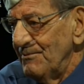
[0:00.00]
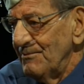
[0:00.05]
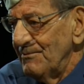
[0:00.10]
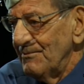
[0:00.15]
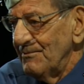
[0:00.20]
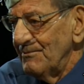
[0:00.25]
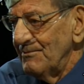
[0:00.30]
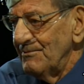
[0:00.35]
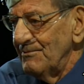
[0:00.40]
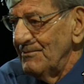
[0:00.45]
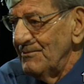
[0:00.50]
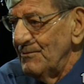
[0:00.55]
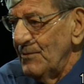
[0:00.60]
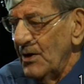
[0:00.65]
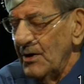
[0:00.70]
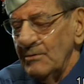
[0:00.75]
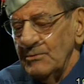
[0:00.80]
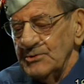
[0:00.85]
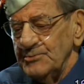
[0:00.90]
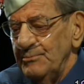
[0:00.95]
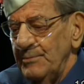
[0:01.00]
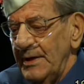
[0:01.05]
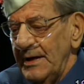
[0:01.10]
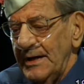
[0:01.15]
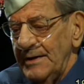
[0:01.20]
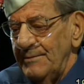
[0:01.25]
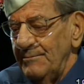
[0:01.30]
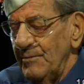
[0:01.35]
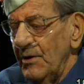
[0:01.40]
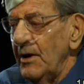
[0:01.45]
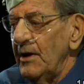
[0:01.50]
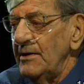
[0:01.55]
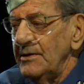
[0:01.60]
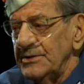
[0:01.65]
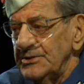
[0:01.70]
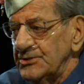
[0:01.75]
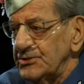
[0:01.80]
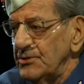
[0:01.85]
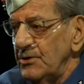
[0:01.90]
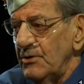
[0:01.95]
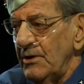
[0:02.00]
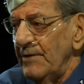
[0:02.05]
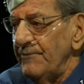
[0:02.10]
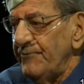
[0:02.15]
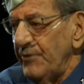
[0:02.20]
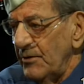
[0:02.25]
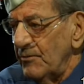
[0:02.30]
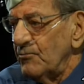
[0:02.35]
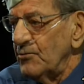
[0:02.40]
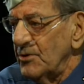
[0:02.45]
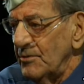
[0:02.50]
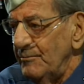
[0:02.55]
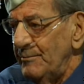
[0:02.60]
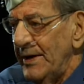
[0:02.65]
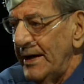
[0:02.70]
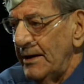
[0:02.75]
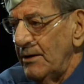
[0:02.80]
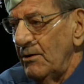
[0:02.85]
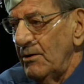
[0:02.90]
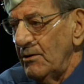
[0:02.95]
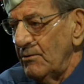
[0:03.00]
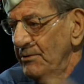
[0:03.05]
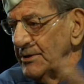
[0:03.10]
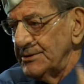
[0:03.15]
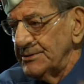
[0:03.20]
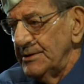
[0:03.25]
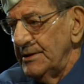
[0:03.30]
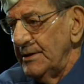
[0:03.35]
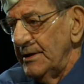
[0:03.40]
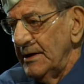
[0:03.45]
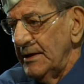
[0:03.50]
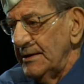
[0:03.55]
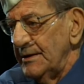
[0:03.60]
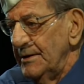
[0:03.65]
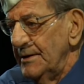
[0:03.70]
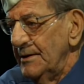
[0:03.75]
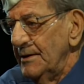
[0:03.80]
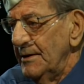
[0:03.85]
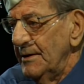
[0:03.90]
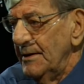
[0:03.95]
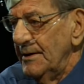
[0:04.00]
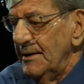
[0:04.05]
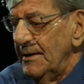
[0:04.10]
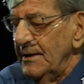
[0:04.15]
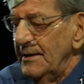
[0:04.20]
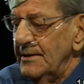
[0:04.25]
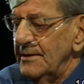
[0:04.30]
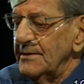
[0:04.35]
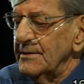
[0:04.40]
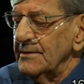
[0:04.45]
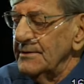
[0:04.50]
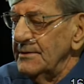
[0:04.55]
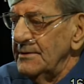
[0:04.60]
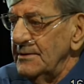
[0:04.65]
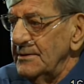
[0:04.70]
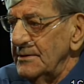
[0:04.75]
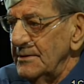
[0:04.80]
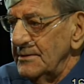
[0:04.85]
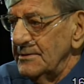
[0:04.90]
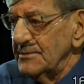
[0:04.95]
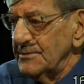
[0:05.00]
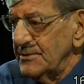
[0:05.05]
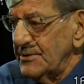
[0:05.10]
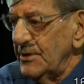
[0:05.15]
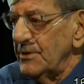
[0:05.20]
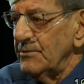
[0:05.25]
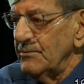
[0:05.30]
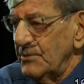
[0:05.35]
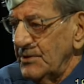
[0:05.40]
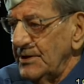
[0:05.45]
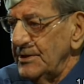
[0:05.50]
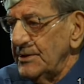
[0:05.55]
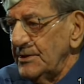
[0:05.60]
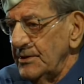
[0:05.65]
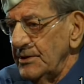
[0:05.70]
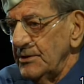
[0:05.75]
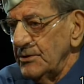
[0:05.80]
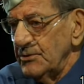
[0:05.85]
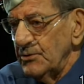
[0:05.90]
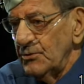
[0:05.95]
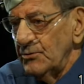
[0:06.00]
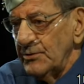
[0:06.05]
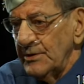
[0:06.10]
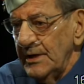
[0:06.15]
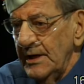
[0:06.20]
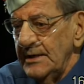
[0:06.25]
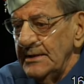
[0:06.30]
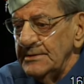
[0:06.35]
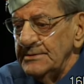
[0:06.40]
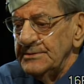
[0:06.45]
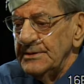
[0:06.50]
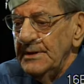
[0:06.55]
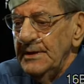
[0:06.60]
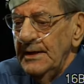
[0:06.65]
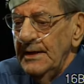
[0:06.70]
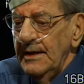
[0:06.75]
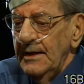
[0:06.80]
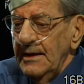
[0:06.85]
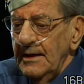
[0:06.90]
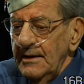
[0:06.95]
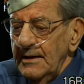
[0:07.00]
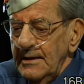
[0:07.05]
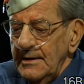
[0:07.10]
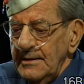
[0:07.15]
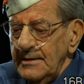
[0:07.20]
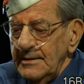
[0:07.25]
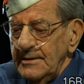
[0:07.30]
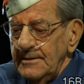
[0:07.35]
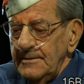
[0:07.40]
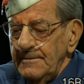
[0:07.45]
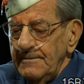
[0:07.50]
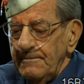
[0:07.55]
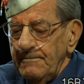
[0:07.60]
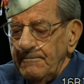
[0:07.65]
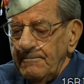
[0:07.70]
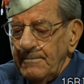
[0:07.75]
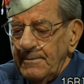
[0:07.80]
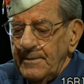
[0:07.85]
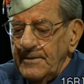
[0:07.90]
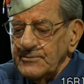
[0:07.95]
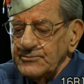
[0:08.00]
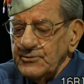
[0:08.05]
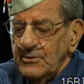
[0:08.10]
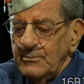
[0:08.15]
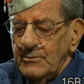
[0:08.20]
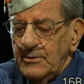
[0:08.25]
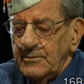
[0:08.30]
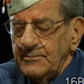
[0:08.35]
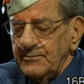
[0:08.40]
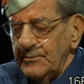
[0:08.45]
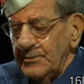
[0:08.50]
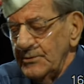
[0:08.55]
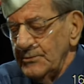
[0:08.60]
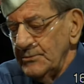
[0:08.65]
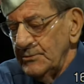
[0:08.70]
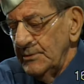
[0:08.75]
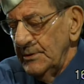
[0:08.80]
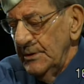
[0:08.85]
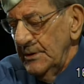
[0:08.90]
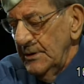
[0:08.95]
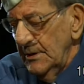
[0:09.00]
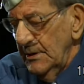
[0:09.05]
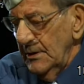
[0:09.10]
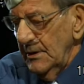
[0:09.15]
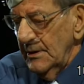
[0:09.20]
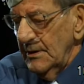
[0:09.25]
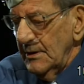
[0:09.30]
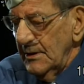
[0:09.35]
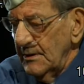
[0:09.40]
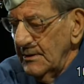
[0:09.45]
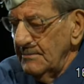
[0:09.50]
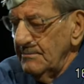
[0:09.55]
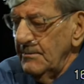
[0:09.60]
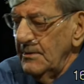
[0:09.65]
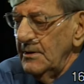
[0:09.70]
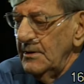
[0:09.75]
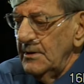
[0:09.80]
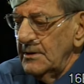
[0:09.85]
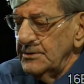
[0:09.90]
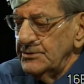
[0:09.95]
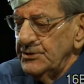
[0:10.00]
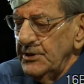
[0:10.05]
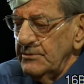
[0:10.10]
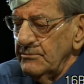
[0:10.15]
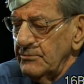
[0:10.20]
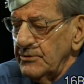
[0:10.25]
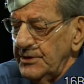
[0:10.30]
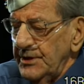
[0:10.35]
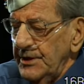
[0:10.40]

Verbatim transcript: I was mad. I just, you know, I felt real bad all the rest of the night. Uh, kill, kill your own guys. Uh, so I went to our General Gill,